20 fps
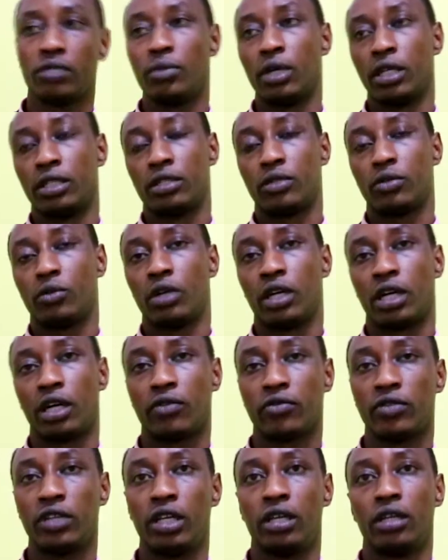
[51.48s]
but we
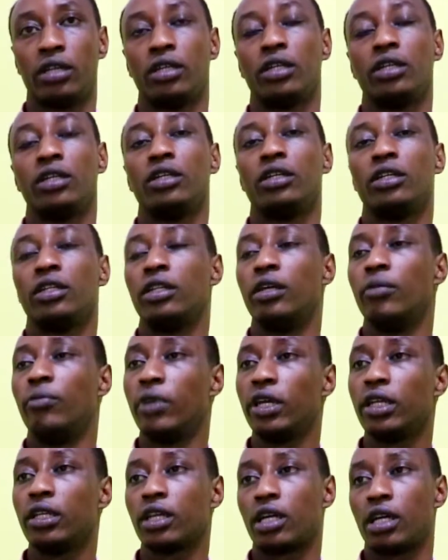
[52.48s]
have the, the
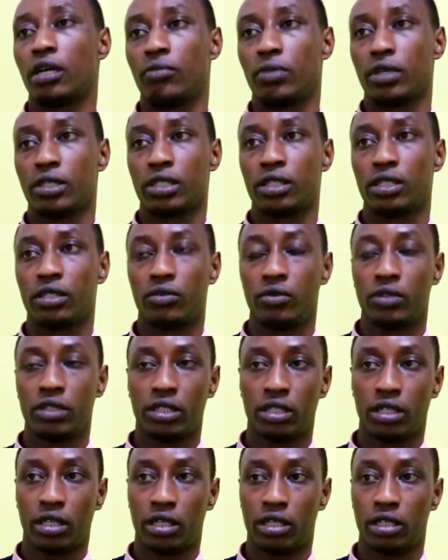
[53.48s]
main campuses,
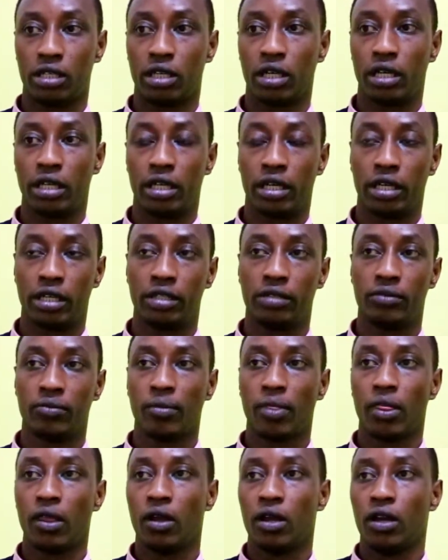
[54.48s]
which are, are nine.
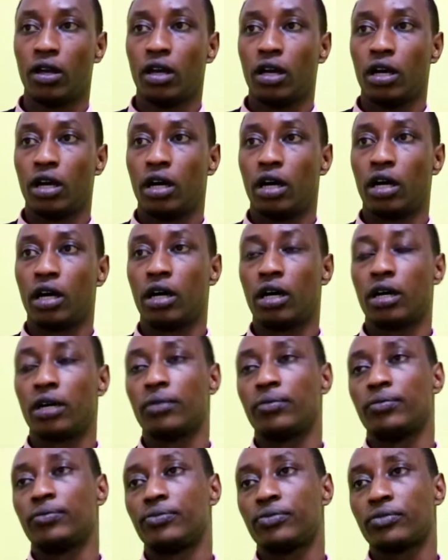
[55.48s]

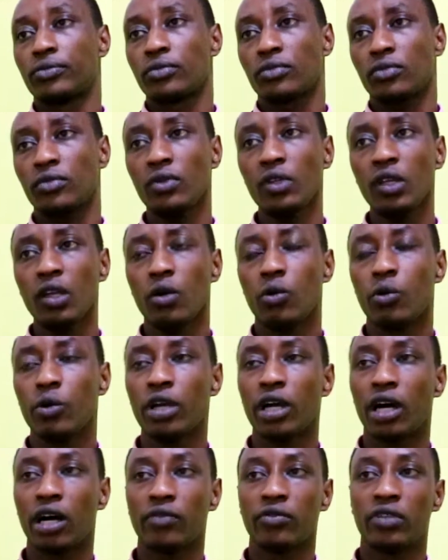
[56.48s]
Um, we
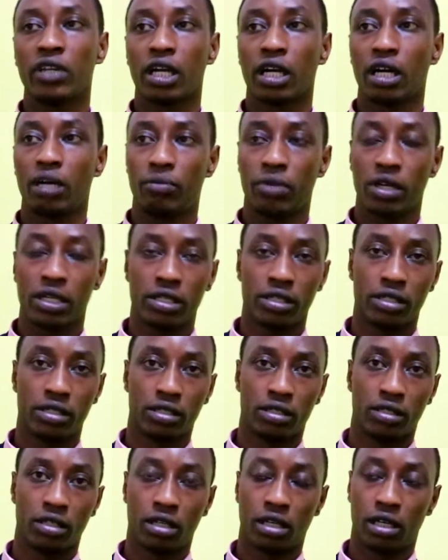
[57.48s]
have the campus,
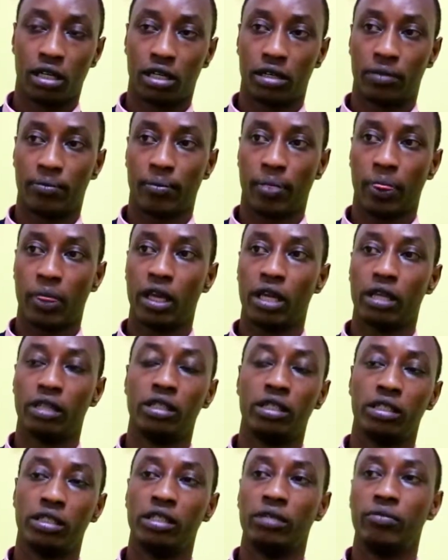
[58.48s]
um, the,
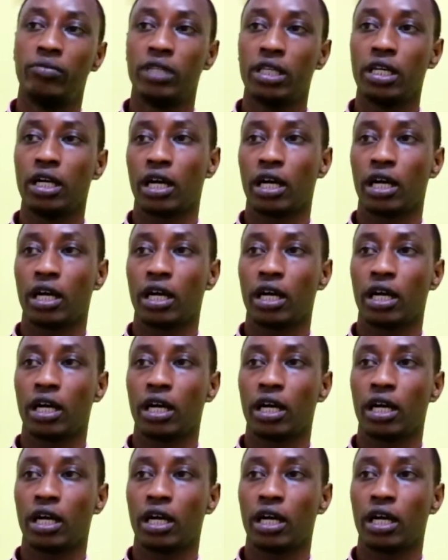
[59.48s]
the, the, bigger